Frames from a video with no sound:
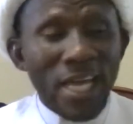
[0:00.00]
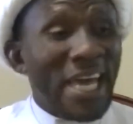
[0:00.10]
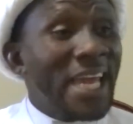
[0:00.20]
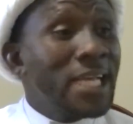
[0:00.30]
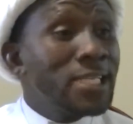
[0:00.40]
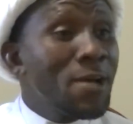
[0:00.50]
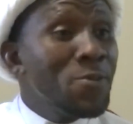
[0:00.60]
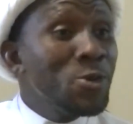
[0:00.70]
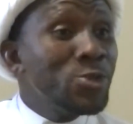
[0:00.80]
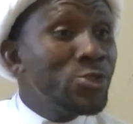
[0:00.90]
anytime
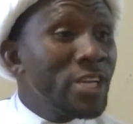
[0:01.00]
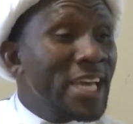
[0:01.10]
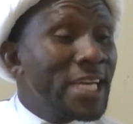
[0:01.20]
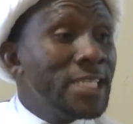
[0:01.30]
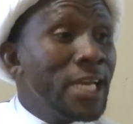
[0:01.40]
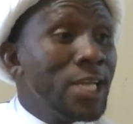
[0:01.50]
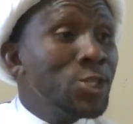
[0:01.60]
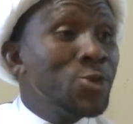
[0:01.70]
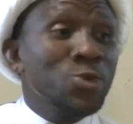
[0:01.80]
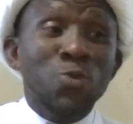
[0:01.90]
you drink
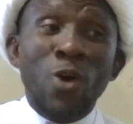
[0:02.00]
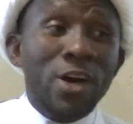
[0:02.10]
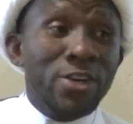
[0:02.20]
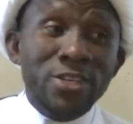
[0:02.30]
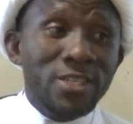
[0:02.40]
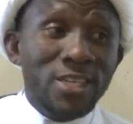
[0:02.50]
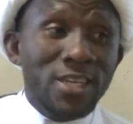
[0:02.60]
delicious water,